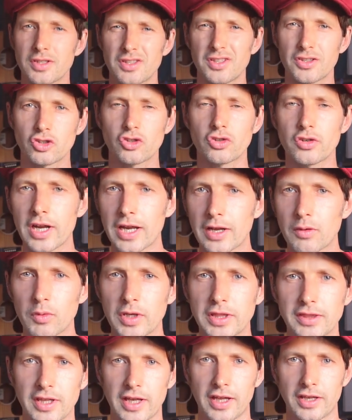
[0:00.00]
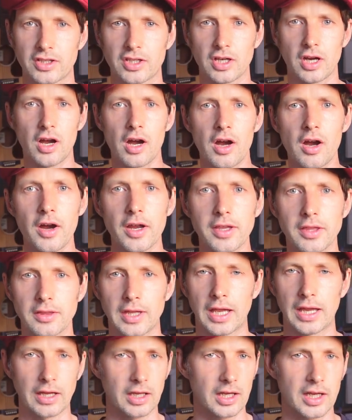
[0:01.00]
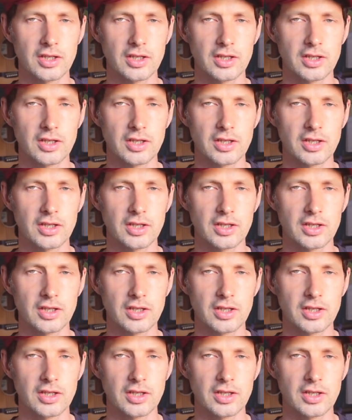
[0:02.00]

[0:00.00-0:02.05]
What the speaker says: the trick with this, I think,